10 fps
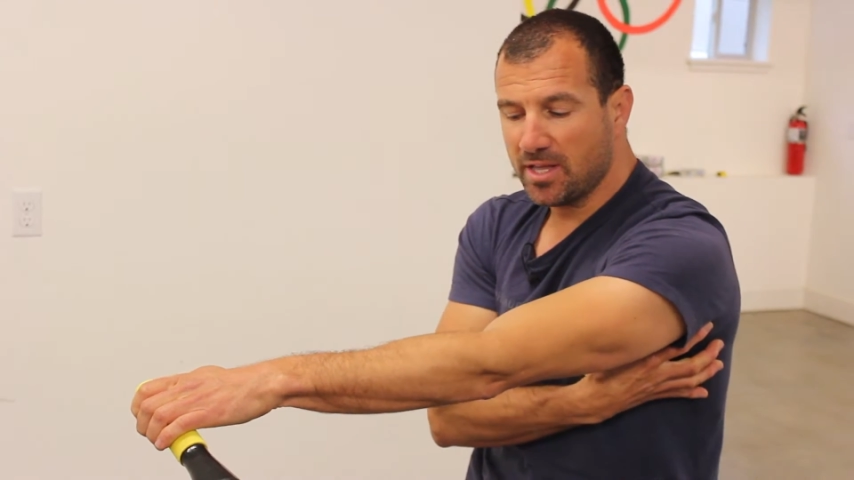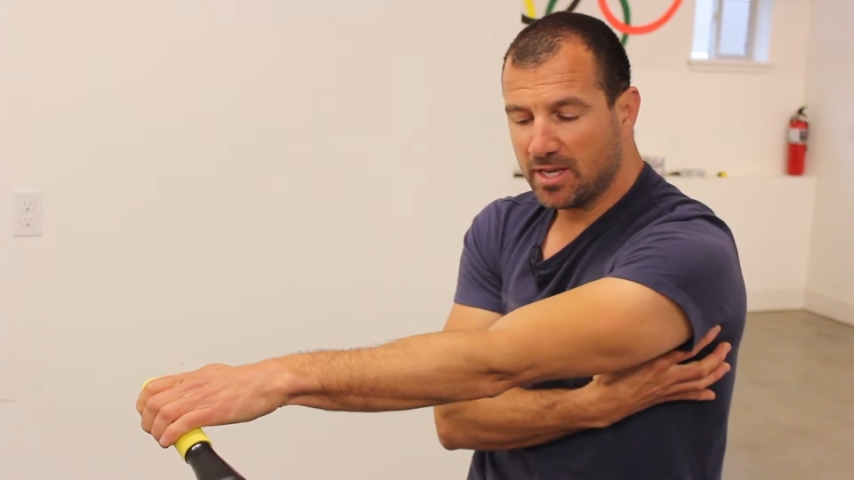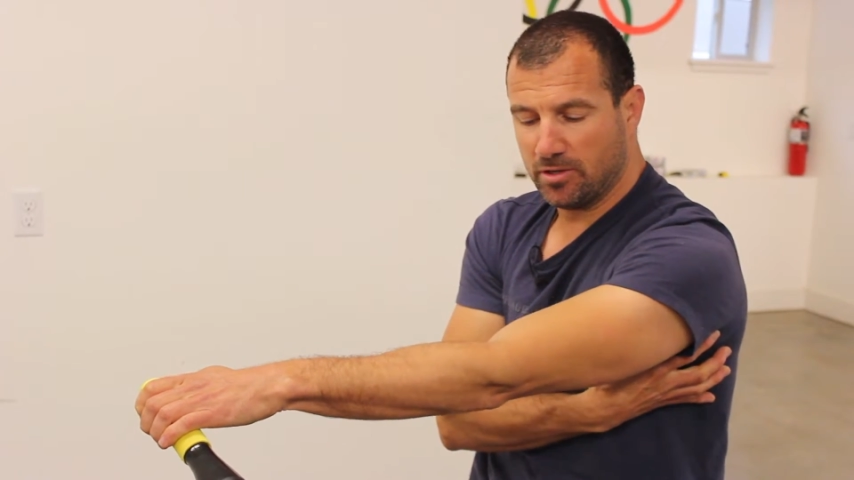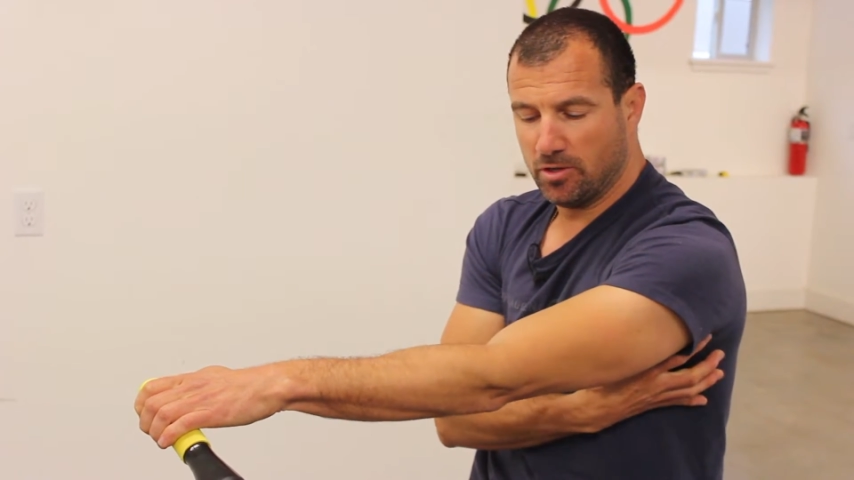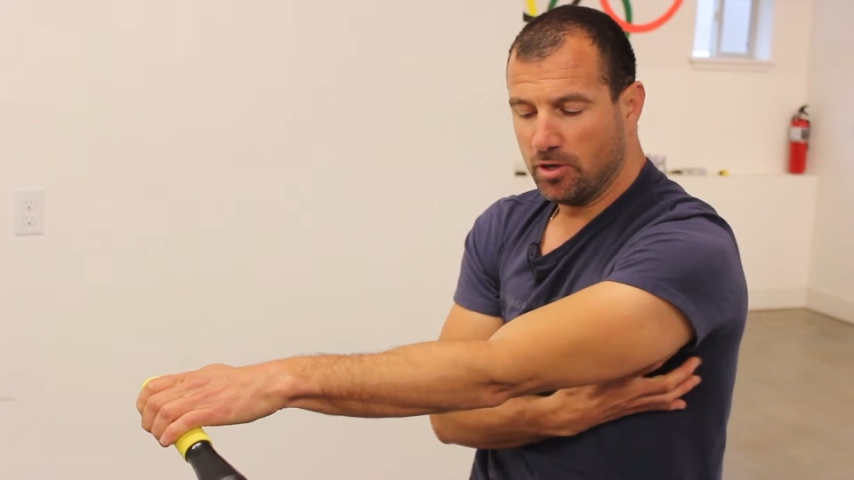
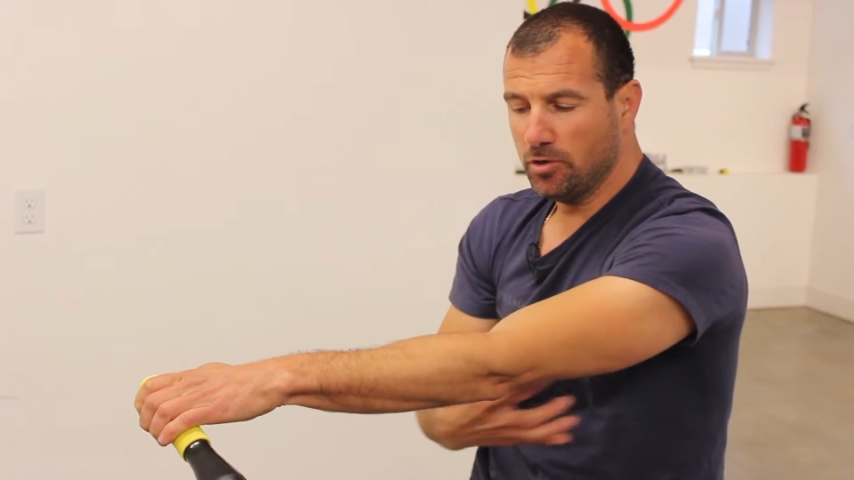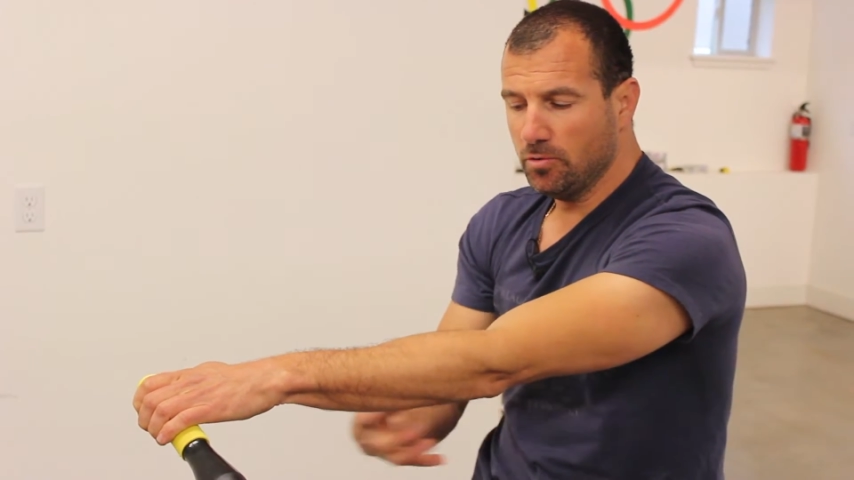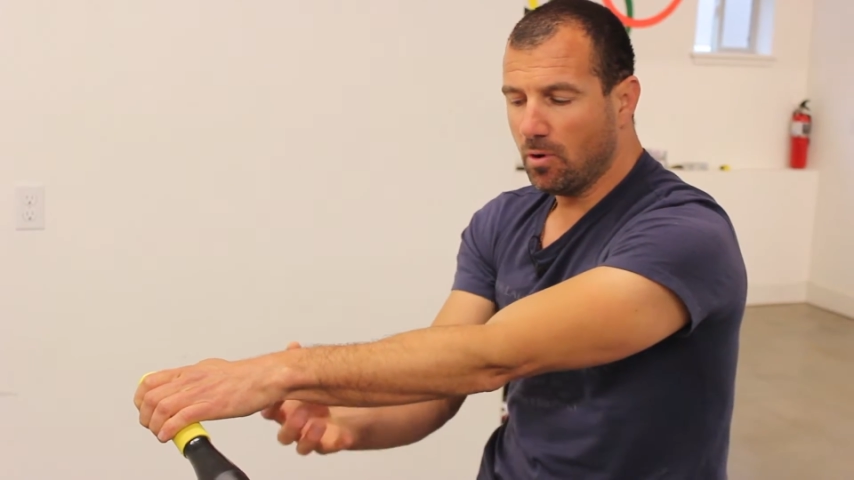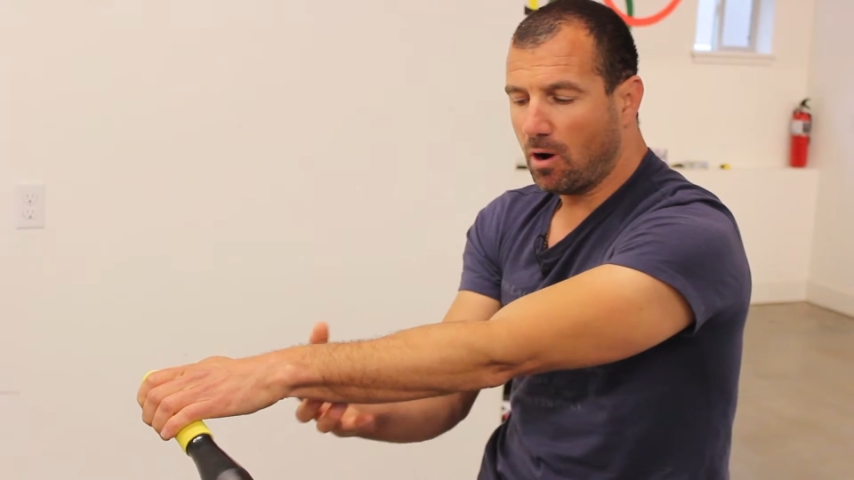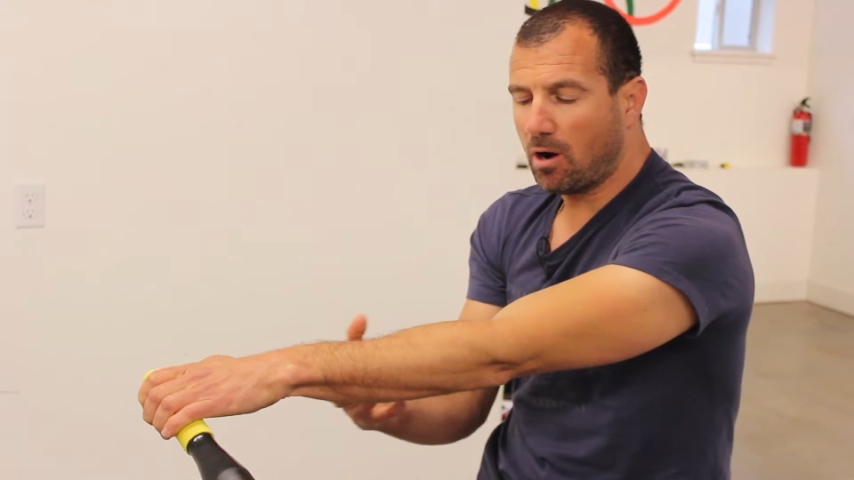that
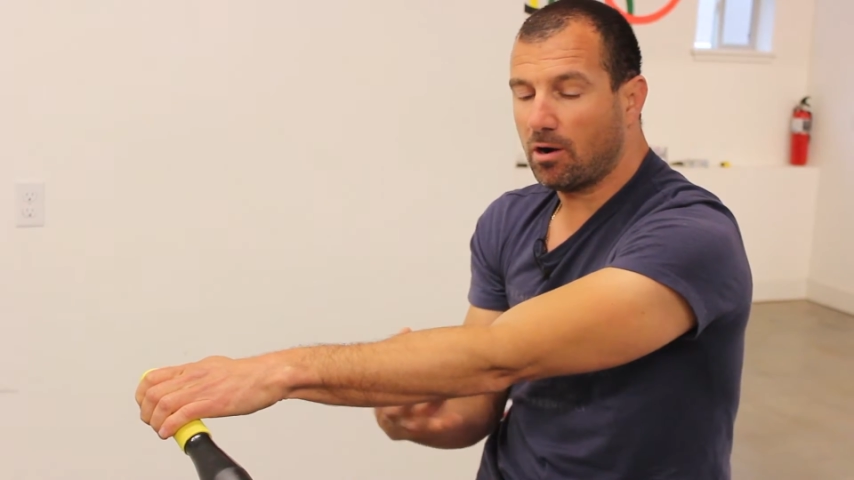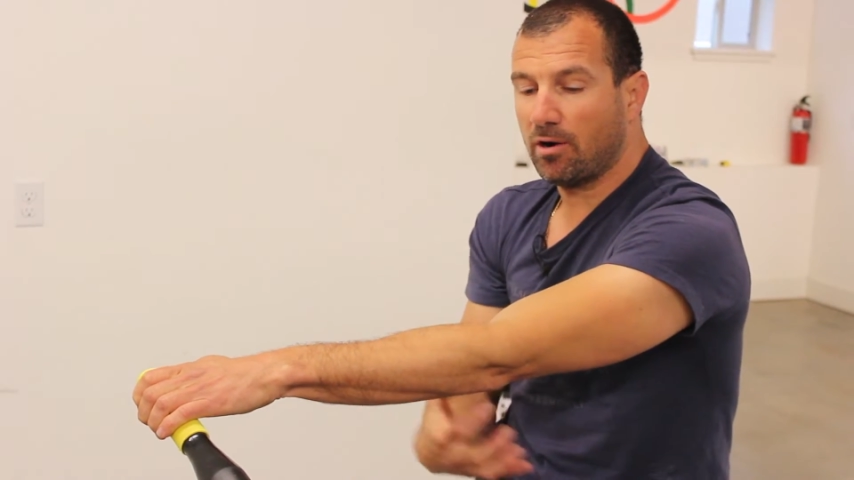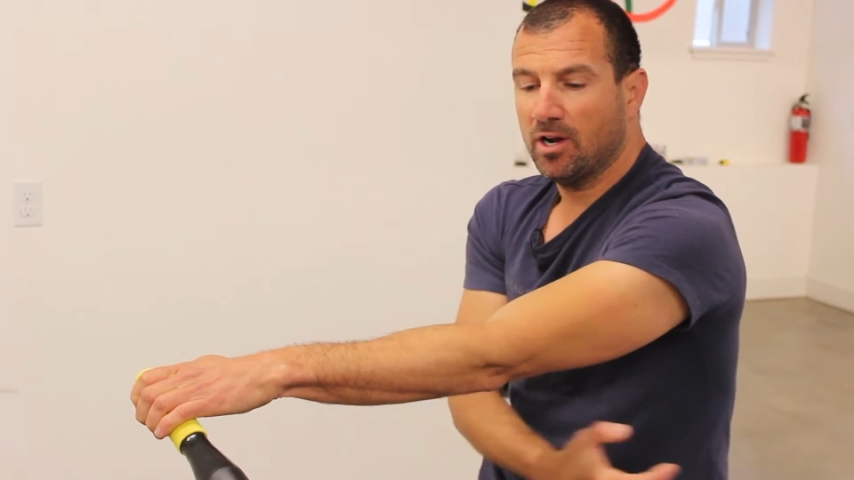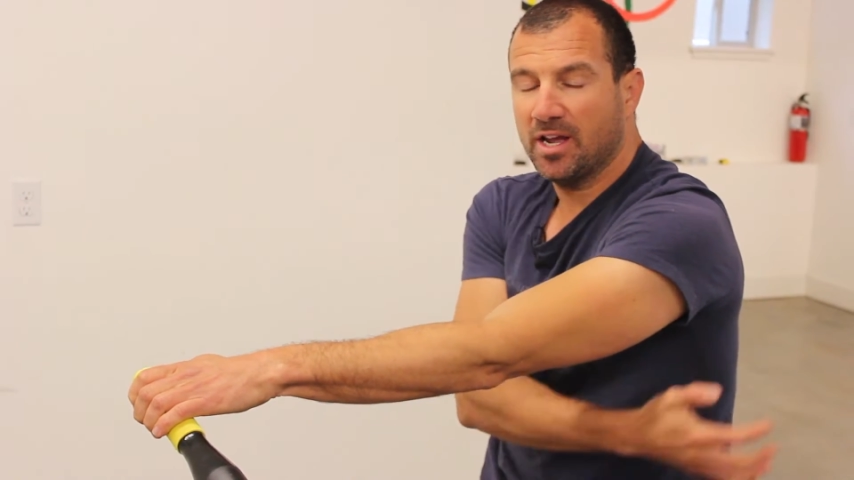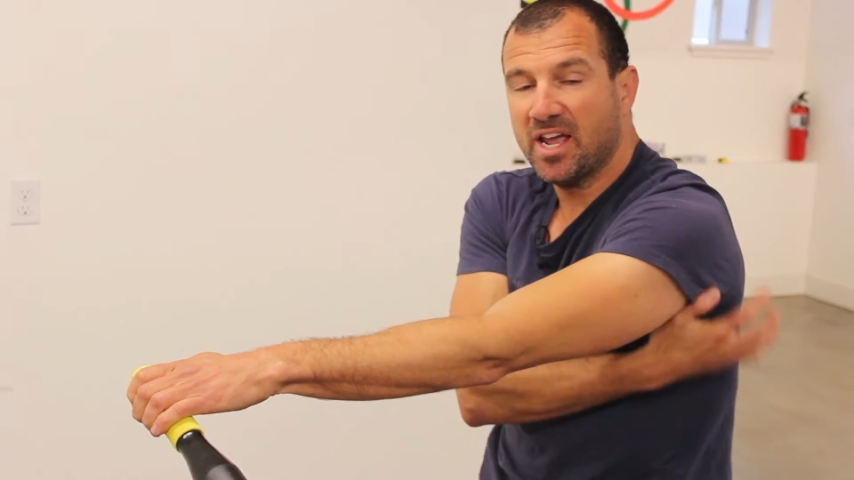you are